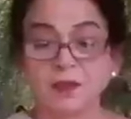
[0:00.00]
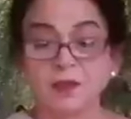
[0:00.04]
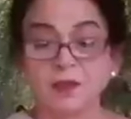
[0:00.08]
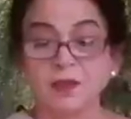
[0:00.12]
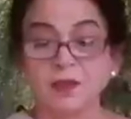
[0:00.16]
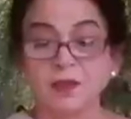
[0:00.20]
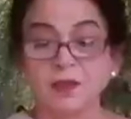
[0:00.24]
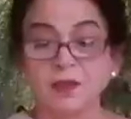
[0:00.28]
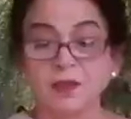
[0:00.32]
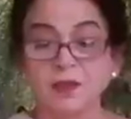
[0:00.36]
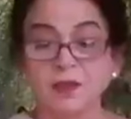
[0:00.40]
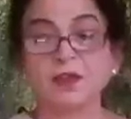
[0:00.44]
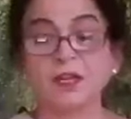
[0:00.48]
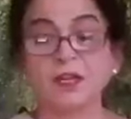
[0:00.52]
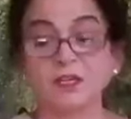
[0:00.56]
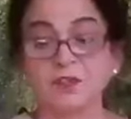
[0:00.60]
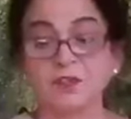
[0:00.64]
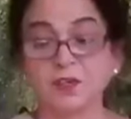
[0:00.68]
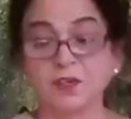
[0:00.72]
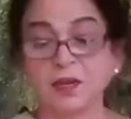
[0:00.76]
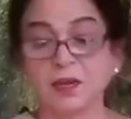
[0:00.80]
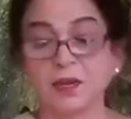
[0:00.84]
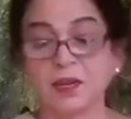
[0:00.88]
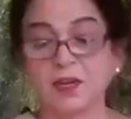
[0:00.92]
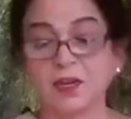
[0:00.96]
And these
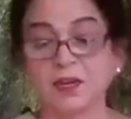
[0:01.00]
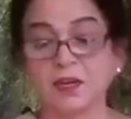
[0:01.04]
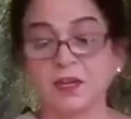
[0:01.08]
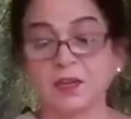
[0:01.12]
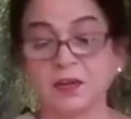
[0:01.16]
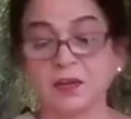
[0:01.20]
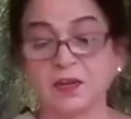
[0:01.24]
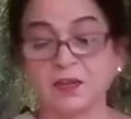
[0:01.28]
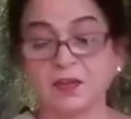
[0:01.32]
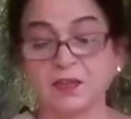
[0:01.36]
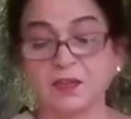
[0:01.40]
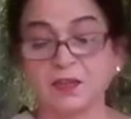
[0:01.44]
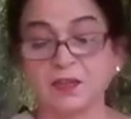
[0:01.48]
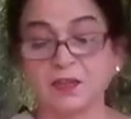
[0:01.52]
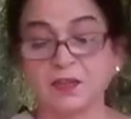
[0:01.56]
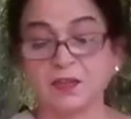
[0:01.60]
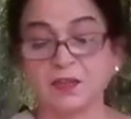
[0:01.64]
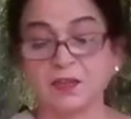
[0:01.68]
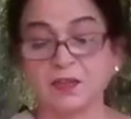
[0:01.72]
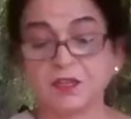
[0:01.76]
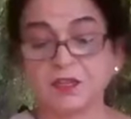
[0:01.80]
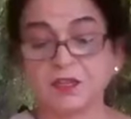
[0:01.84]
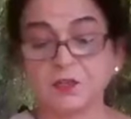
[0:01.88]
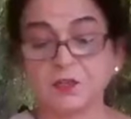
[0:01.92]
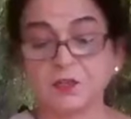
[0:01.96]
cranial and the
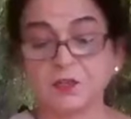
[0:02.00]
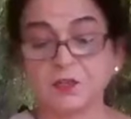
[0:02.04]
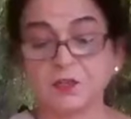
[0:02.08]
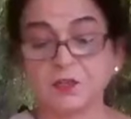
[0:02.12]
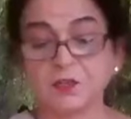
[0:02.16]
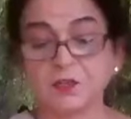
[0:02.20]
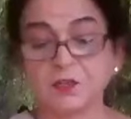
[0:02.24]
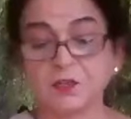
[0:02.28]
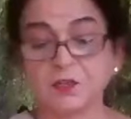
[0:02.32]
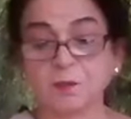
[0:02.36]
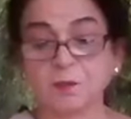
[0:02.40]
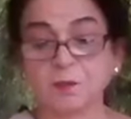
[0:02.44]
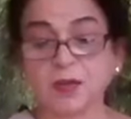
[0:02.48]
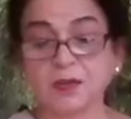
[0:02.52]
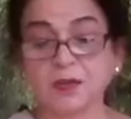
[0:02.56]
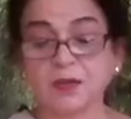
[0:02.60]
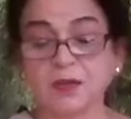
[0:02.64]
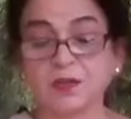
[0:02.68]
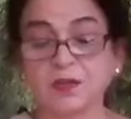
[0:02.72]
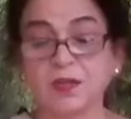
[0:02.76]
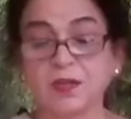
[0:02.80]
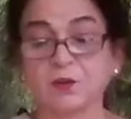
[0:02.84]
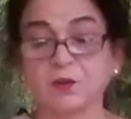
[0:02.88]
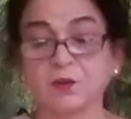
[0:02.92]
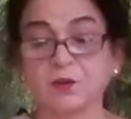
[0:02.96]
spinal and the
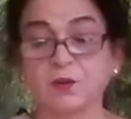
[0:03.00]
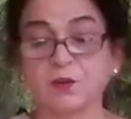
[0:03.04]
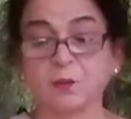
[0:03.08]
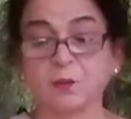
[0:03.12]
autonomic